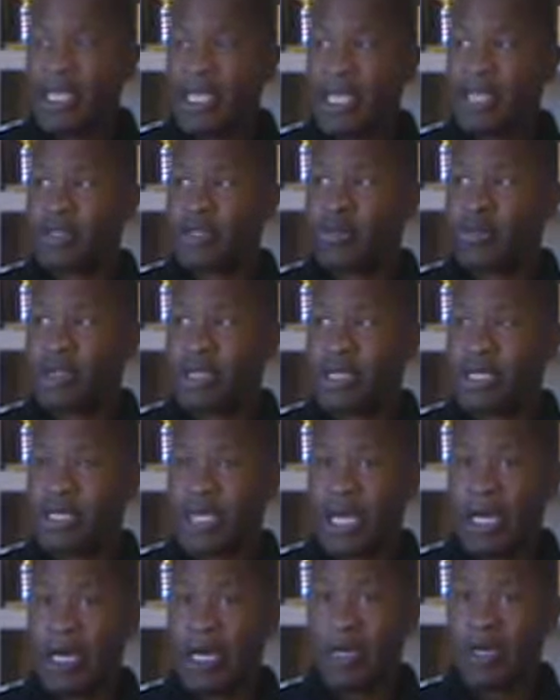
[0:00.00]
It's really,
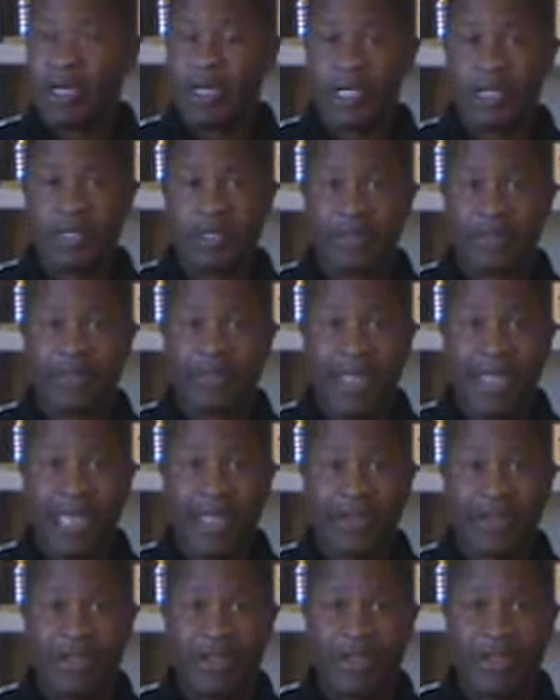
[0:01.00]
it's
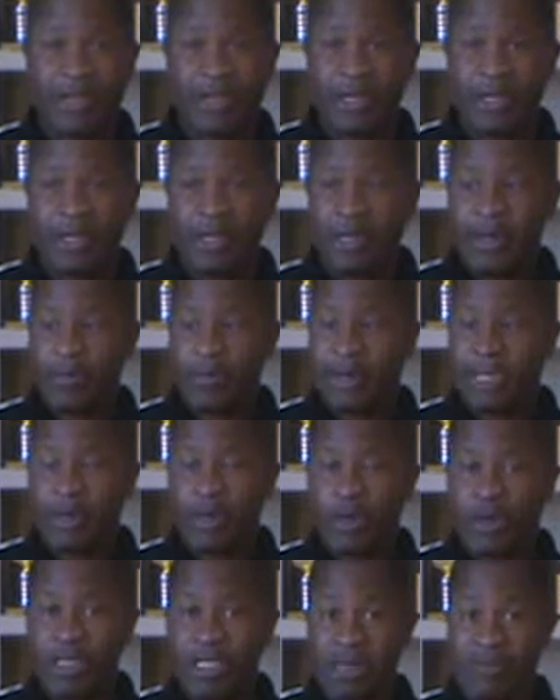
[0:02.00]
math. But
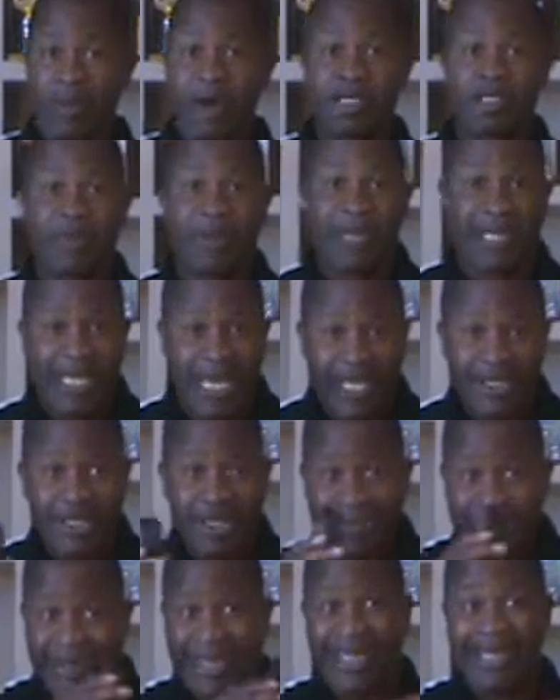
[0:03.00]
it's mostly
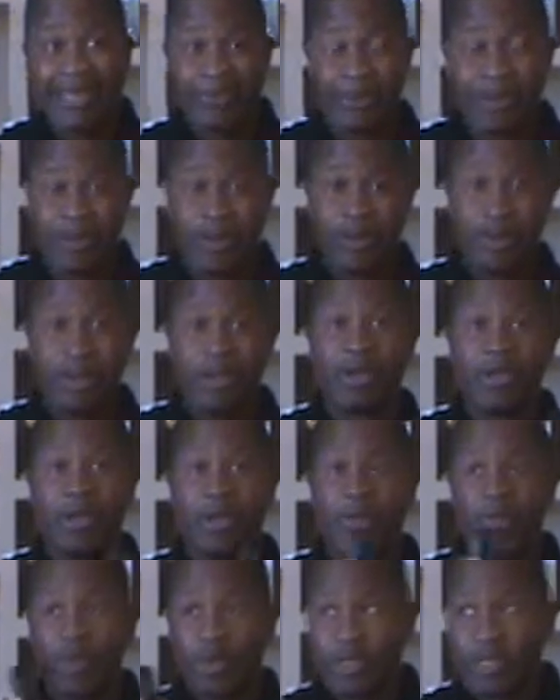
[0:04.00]
multiplication math because
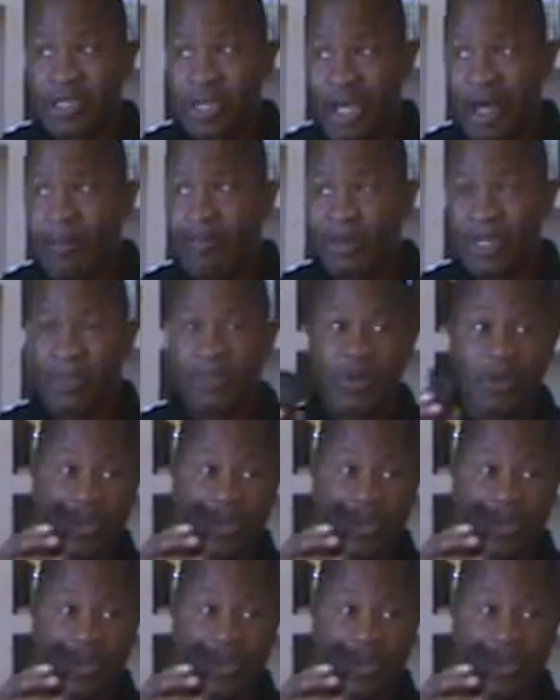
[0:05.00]
most young people